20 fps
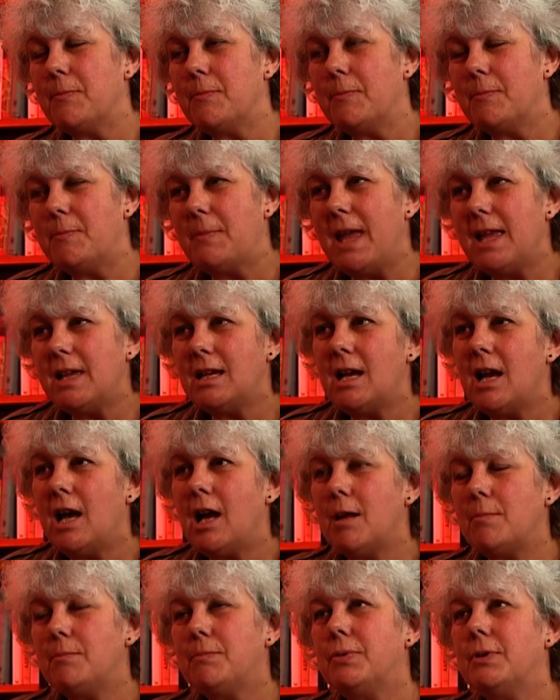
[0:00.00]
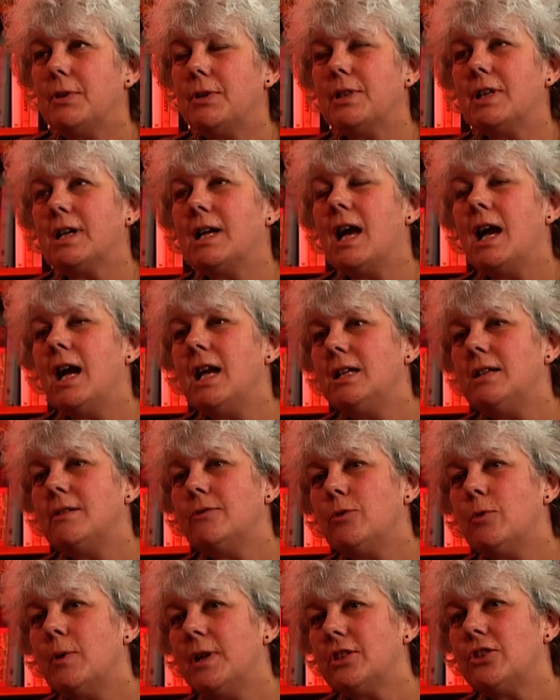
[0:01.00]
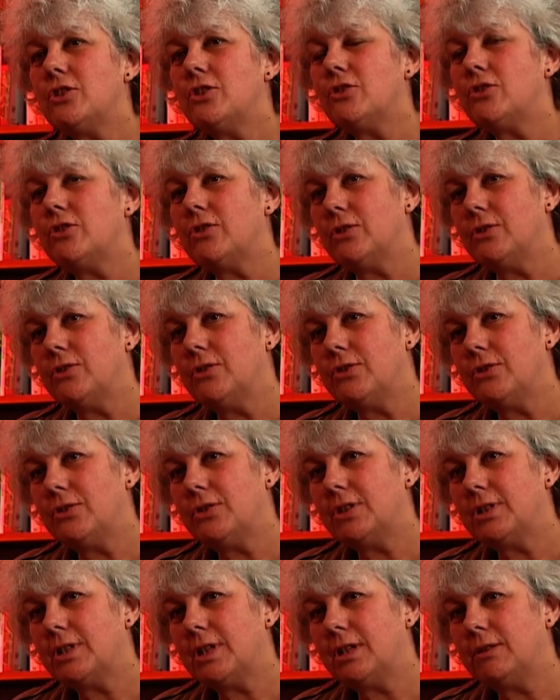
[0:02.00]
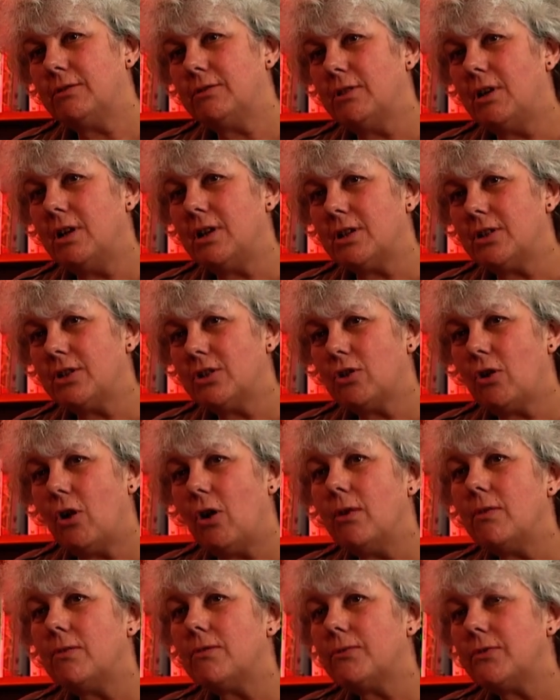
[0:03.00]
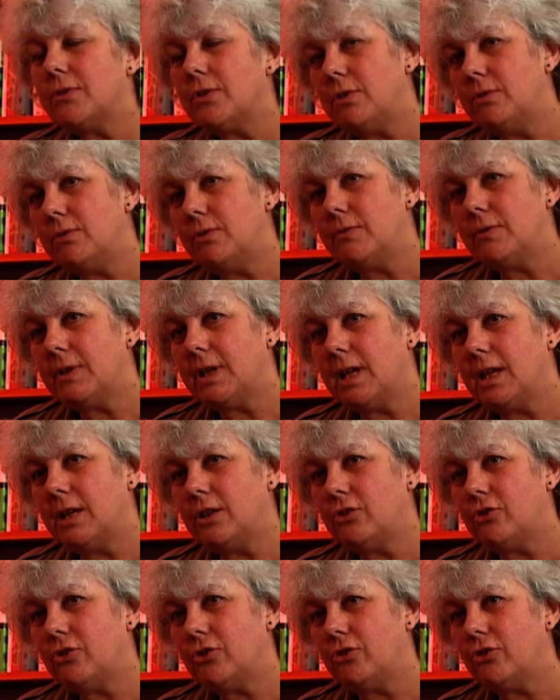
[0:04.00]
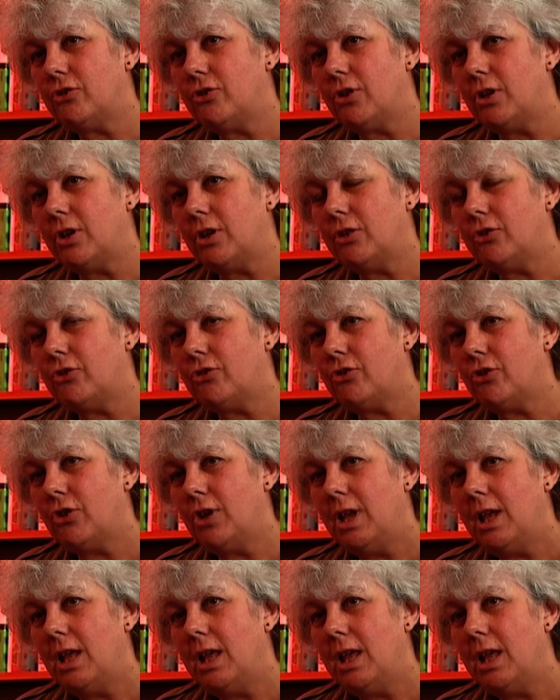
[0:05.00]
make up the kind of questions that I could ask of the Unification Church